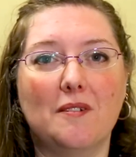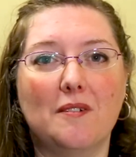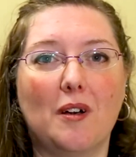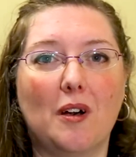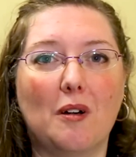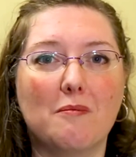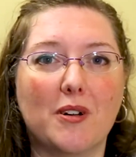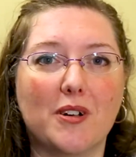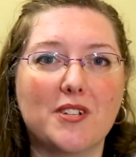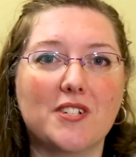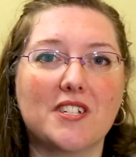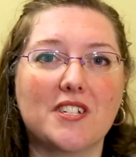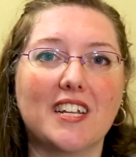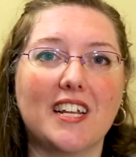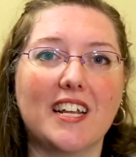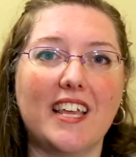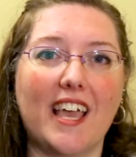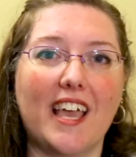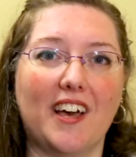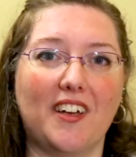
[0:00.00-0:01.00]

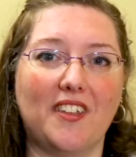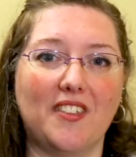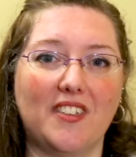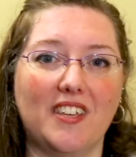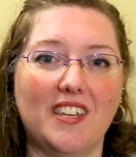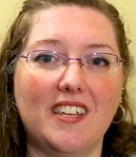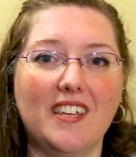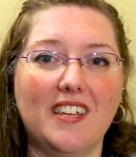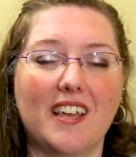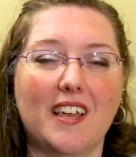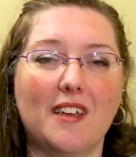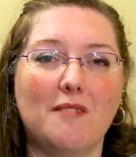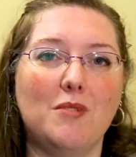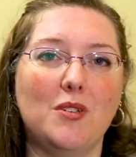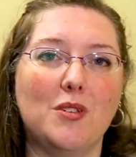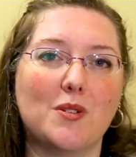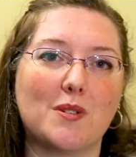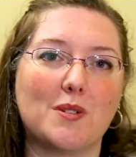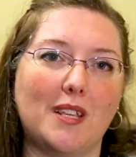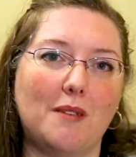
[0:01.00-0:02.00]
emotionally healthy and
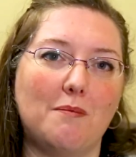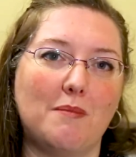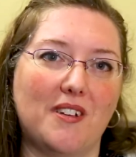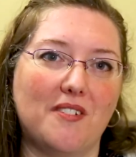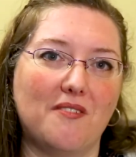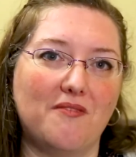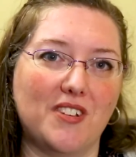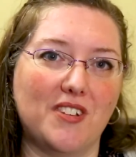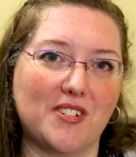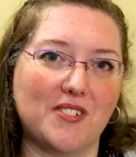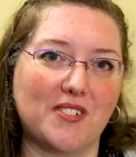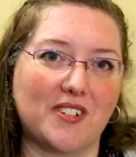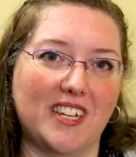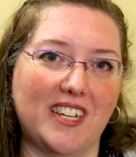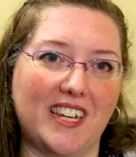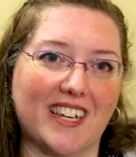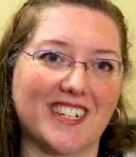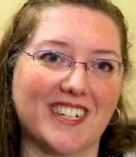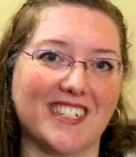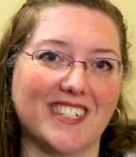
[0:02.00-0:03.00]
mutually beneficial
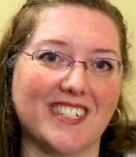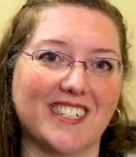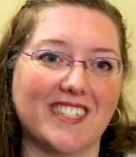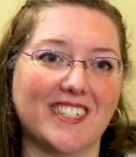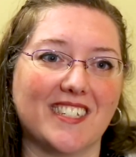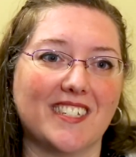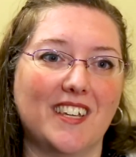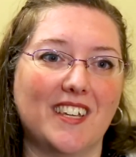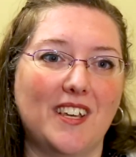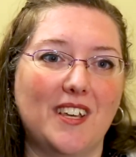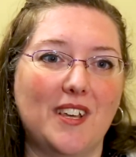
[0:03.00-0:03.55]
connections